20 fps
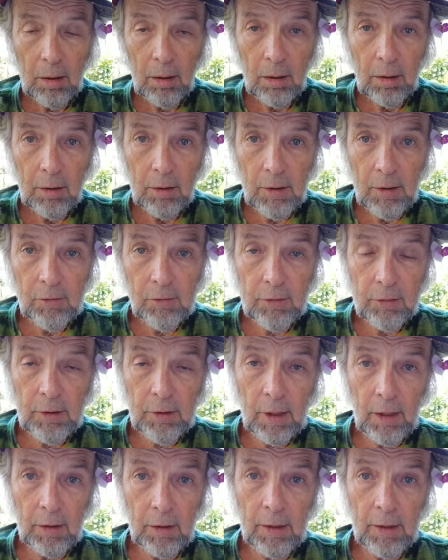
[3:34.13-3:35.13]
He's a
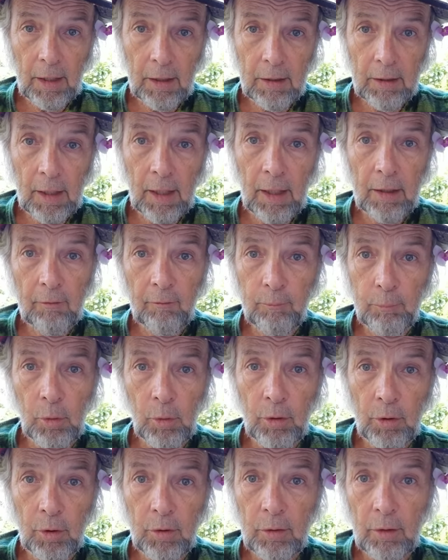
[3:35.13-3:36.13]

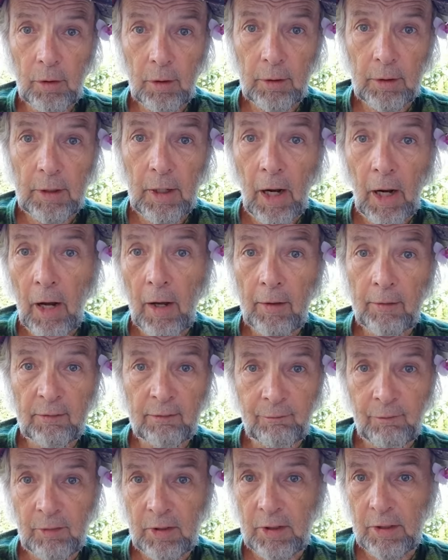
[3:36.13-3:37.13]
native-born
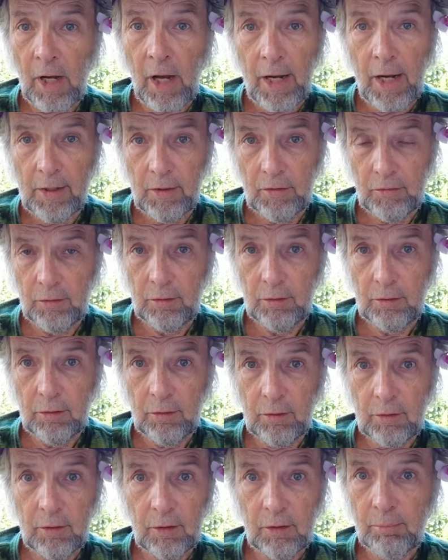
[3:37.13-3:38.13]
Gazvanite.
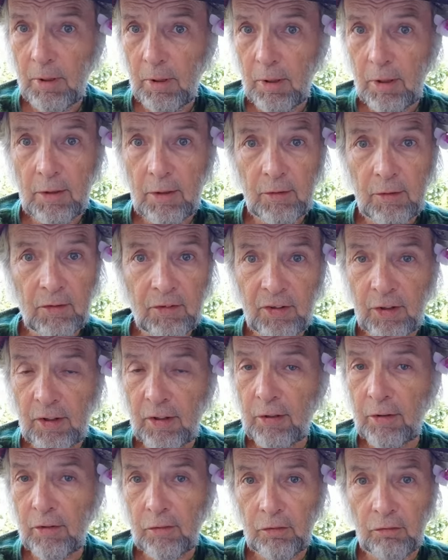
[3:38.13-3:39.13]
He's been eating
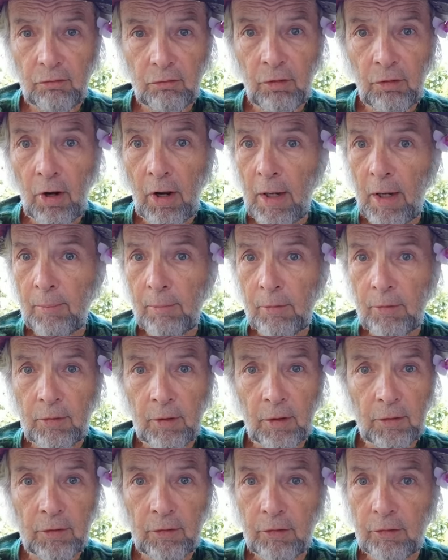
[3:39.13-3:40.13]
seedless grapes
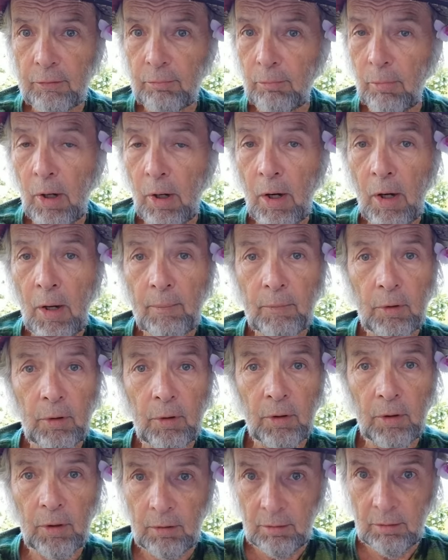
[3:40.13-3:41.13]
since his mom
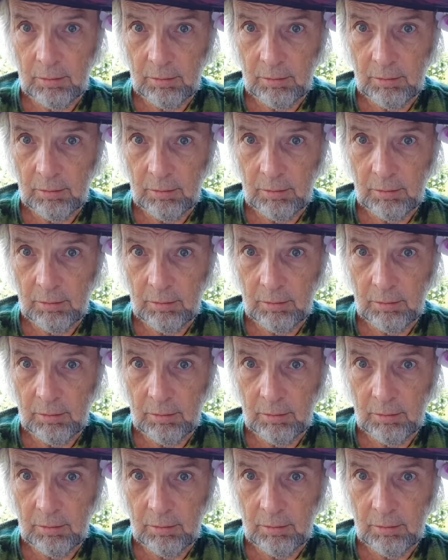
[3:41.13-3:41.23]
could.